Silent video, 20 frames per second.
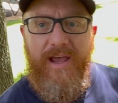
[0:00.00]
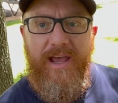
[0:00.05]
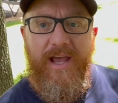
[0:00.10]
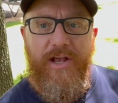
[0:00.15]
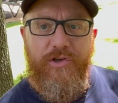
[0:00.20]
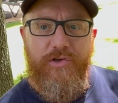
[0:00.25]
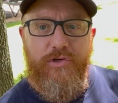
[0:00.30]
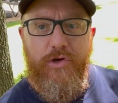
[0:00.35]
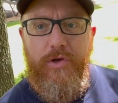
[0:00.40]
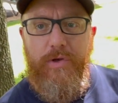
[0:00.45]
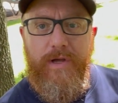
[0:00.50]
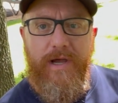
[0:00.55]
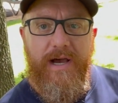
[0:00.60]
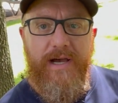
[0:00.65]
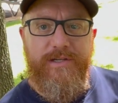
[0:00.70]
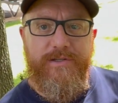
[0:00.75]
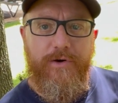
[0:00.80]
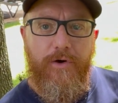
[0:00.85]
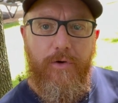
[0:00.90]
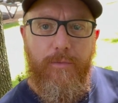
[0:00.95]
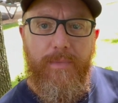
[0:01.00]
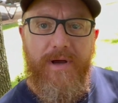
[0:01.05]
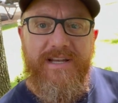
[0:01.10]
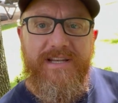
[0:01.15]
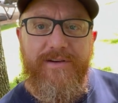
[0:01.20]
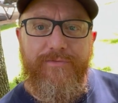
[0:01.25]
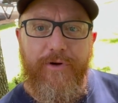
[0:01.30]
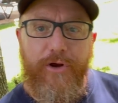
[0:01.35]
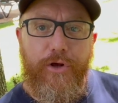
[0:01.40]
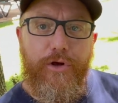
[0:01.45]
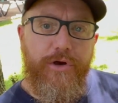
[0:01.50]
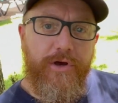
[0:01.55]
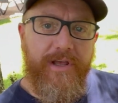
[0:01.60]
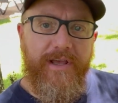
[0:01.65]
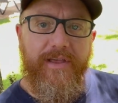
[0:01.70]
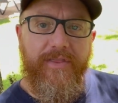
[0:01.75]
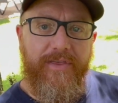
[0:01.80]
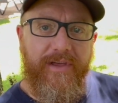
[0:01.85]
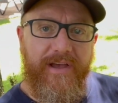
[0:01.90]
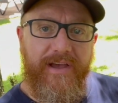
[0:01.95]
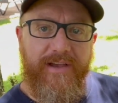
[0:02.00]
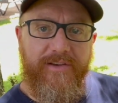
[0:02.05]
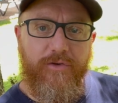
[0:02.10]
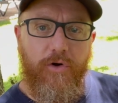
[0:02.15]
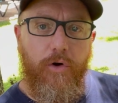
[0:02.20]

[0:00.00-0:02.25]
and show you guys all my different cooking things,